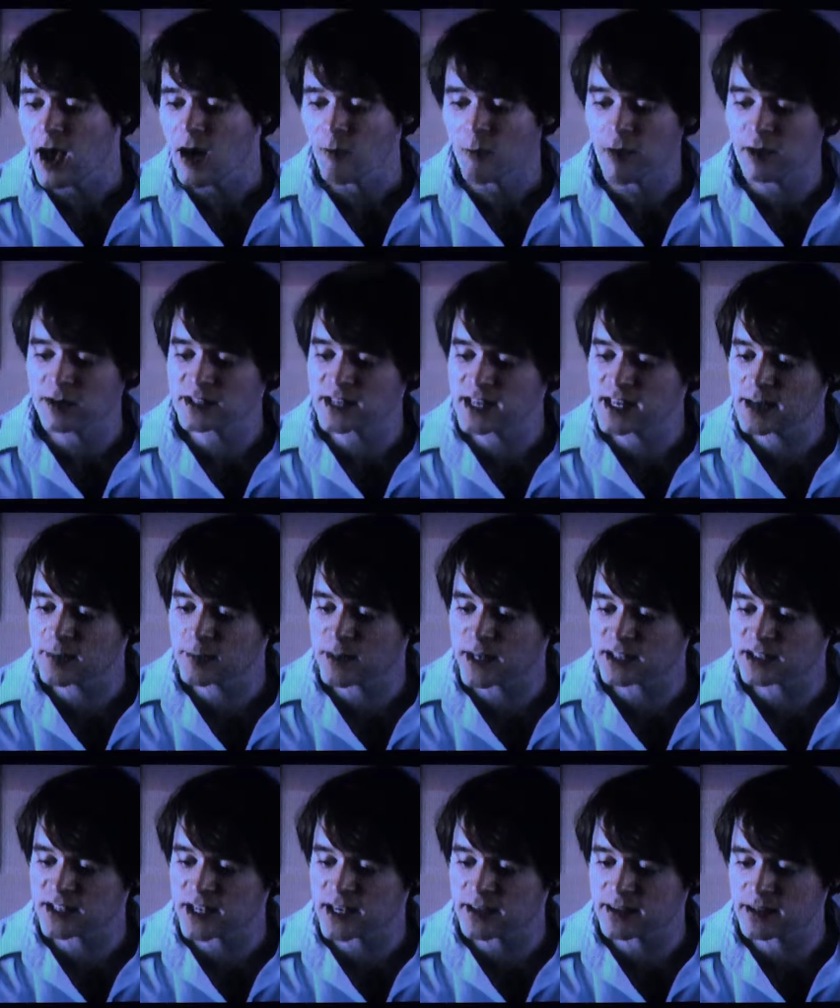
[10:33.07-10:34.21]
Well, to him that
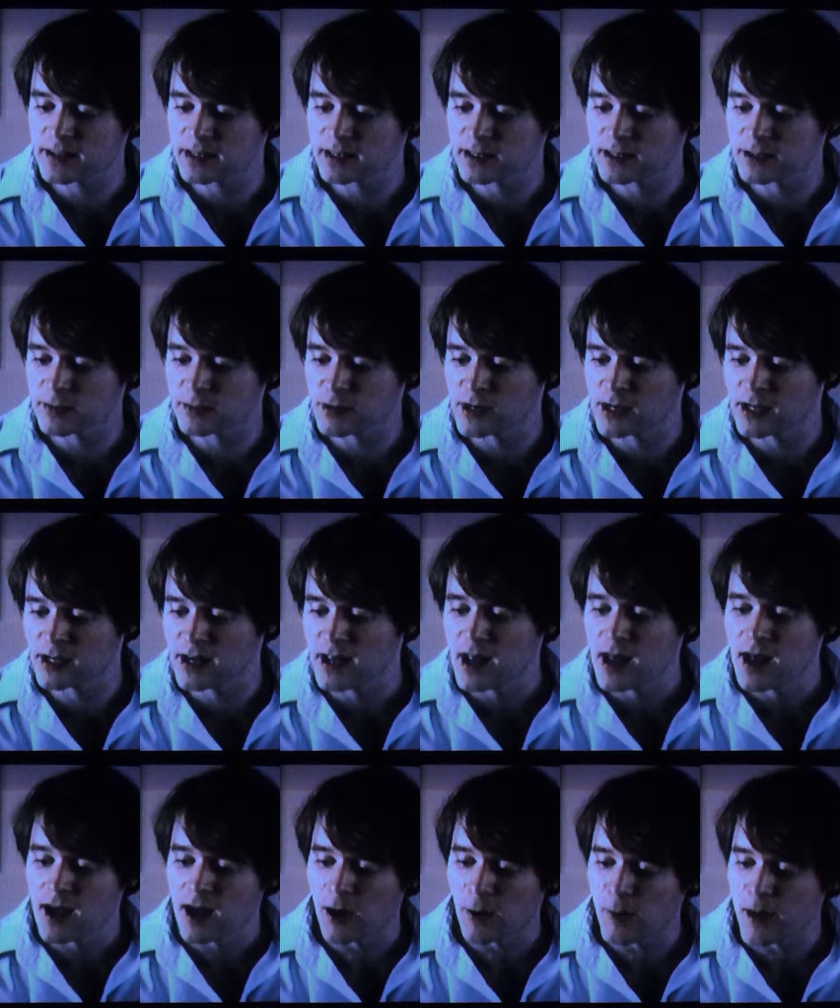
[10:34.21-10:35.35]
saith unto the wood,
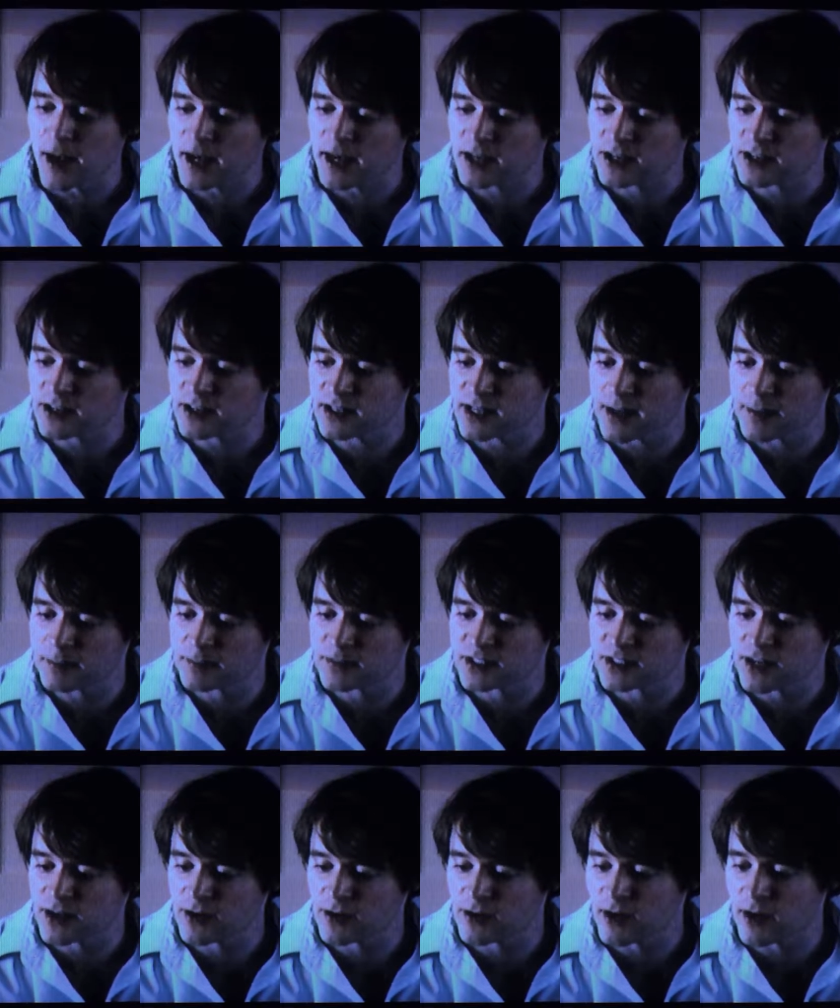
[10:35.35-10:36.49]
Awake, to the dumb
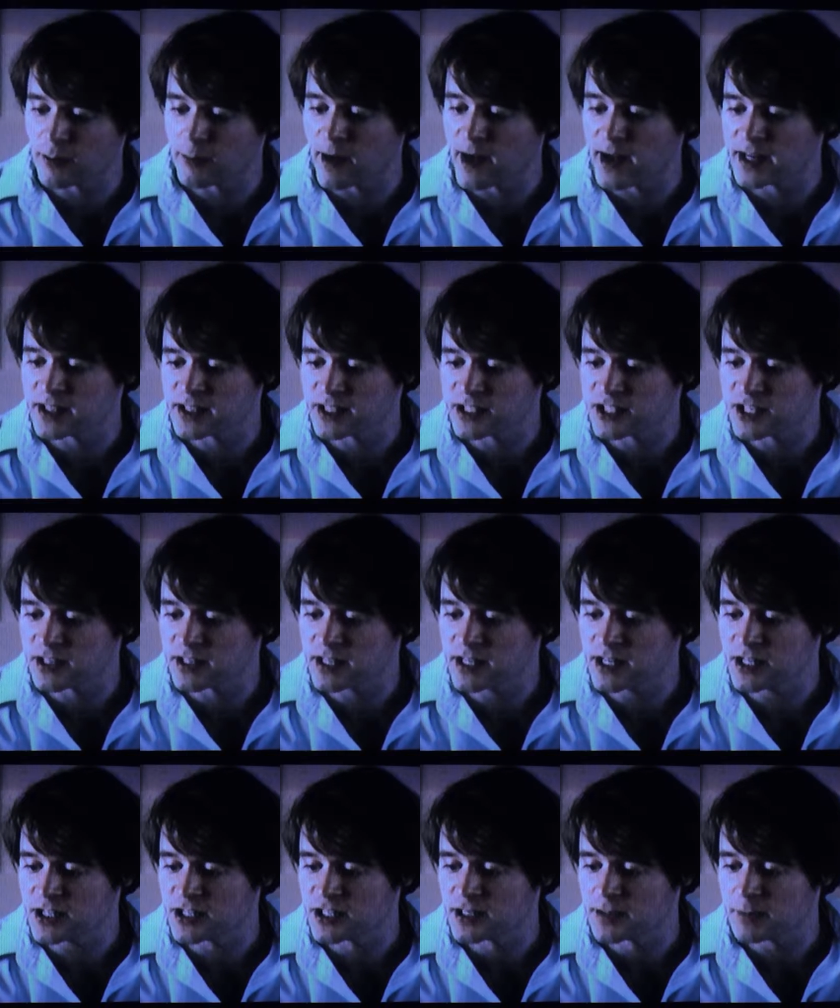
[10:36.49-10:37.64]
stone, arise, shall
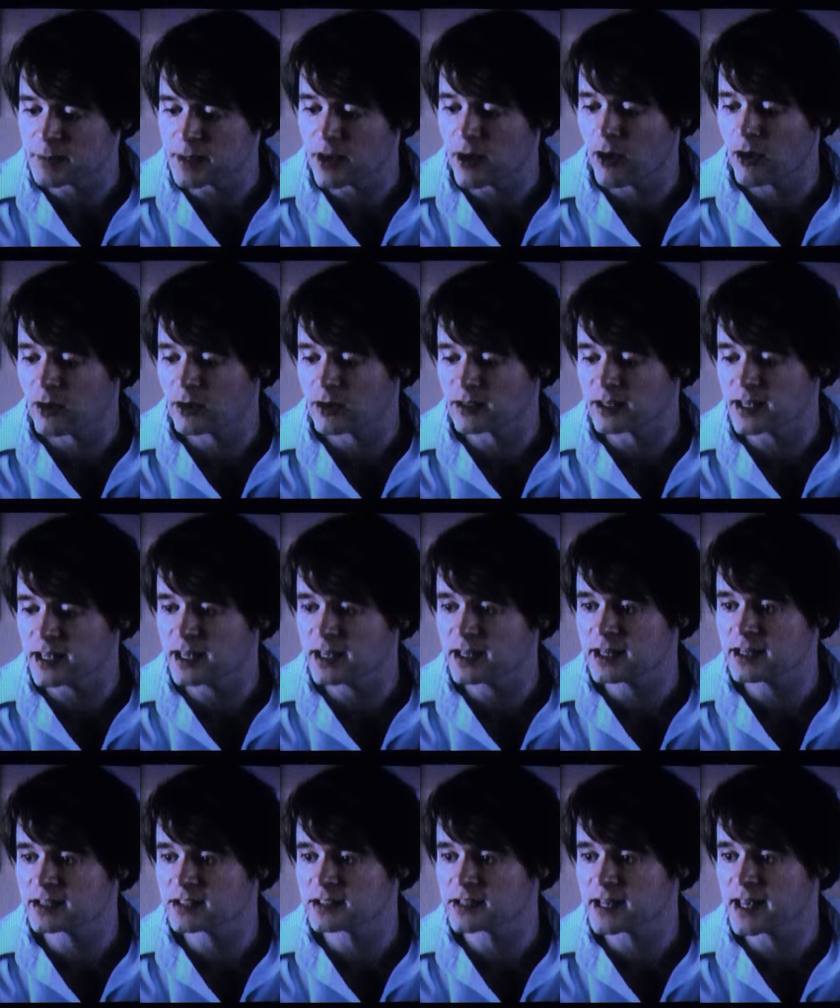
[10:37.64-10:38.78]
teach. Behold, it
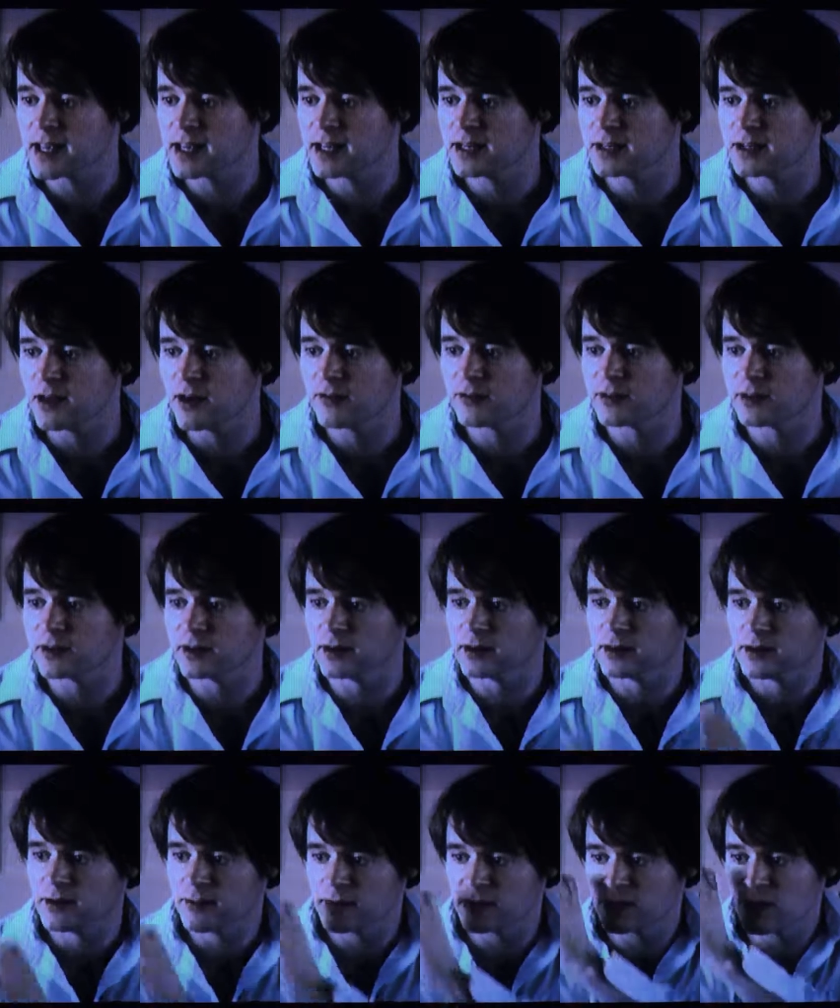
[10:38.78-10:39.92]
is laid over
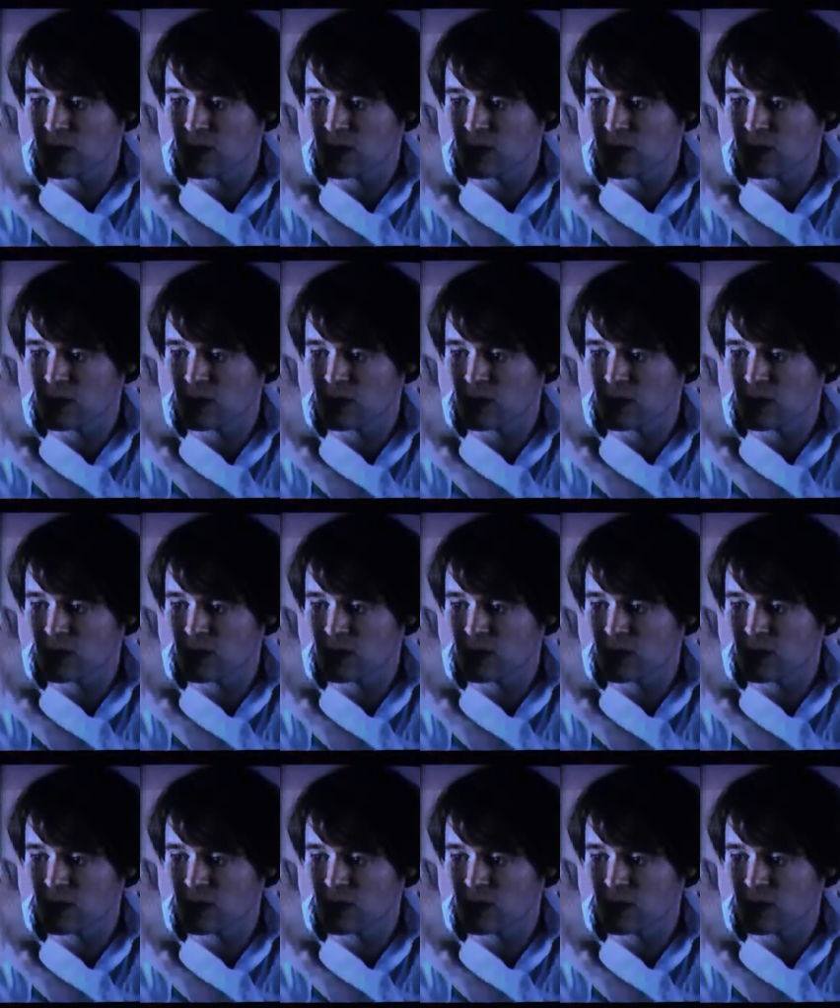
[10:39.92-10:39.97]
with